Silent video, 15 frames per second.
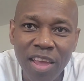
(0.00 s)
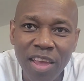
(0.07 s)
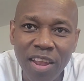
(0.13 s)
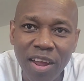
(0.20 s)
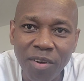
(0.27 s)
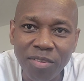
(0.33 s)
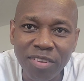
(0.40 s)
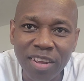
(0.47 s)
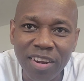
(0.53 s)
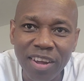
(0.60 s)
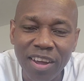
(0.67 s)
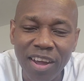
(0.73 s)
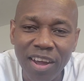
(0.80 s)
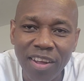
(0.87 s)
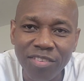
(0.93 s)
And I was at a
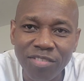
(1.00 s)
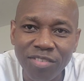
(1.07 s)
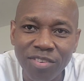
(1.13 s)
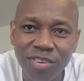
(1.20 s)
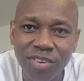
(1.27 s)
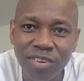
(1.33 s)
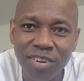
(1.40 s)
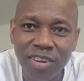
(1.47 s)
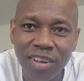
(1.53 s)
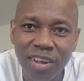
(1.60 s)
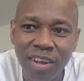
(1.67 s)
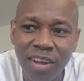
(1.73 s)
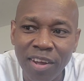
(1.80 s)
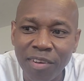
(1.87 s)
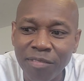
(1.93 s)
concert,
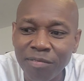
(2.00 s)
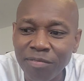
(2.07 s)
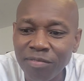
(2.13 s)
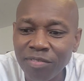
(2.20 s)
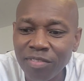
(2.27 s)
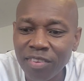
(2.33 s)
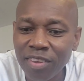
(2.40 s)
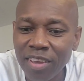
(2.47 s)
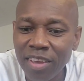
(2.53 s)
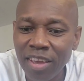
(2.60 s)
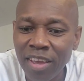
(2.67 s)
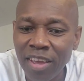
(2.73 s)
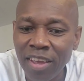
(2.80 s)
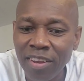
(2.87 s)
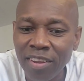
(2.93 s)
um,
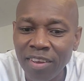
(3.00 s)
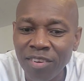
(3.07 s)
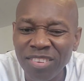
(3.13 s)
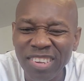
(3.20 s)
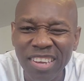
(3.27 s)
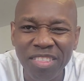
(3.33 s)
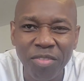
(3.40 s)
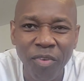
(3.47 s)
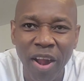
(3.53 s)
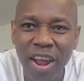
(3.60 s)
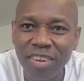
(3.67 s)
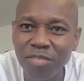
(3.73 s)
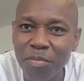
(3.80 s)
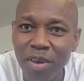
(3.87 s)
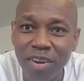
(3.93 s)
and it was like
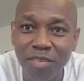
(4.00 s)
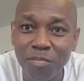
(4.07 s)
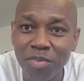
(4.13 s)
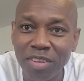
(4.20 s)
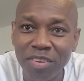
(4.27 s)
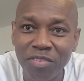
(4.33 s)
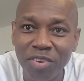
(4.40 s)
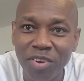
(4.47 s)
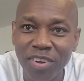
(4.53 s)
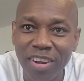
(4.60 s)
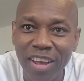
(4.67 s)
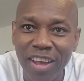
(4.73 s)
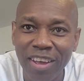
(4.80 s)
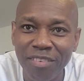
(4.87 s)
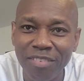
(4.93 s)
thrash metal, believe it or
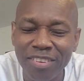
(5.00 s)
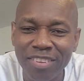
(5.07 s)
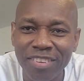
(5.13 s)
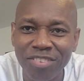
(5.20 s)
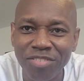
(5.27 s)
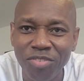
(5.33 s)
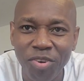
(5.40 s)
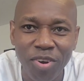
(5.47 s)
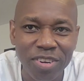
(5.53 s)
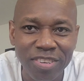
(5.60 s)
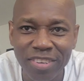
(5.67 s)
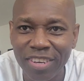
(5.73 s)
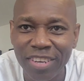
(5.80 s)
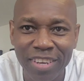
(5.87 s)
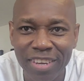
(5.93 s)
not, with
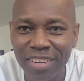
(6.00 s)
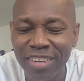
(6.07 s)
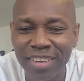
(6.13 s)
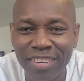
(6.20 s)
distortion.